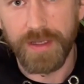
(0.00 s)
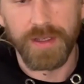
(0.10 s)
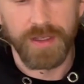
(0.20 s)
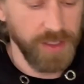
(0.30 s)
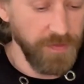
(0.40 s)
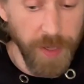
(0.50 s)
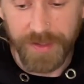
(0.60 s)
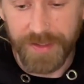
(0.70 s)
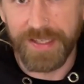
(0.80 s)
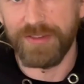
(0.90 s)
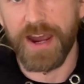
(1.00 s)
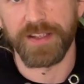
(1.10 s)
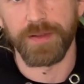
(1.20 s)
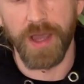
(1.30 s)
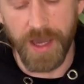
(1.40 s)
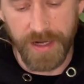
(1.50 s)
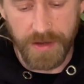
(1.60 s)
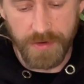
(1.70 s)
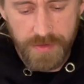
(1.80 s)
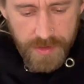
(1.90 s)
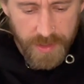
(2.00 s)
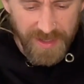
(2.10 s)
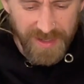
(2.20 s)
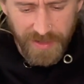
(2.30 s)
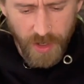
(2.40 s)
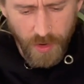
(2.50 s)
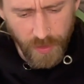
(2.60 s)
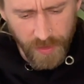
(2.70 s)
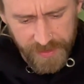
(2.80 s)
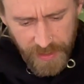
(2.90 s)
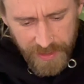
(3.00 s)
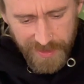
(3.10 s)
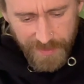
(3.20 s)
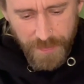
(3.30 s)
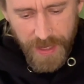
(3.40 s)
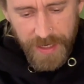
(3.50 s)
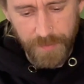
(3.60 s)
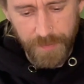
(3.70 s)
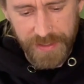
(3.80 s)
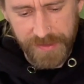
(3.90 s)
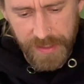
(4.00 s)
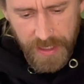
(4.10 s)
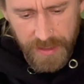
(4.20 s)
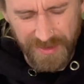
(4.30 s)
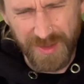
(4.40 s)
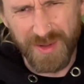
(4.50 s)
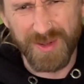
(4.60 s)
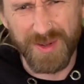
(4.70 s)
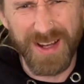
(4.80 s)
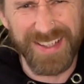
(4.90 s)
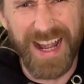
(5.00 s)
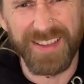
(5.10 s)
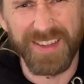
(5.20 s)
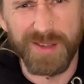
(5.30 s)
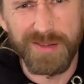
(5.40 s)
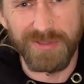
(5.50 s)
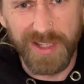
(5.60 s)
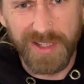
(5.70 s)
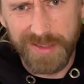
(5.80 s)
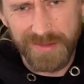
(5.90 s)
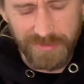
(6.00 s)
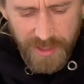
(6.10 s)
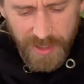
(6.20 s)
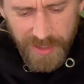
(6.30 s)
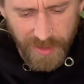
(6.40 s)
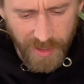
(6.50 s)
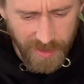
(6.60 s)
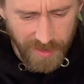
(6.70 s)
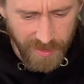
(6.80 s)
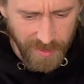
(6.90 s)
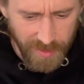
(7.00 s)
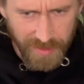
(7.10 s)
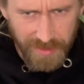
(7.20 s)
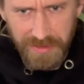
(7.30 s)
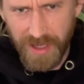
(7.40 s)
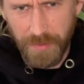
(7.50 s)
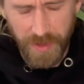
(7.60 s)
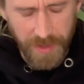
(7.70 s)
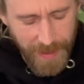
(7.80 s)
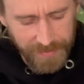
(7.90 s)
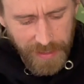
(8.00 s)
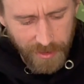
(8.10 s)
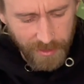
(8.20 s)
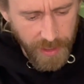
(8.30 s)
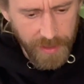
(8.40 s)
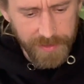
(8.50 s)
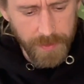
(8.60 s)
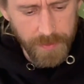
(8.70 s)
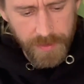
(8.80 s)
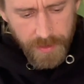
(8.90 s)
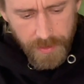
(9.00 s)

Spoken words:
So I pulled the T.rex apart now. I got all this pile of bits again. It was quite sad to do really, because I really like that. I can put it back together again, I suppose.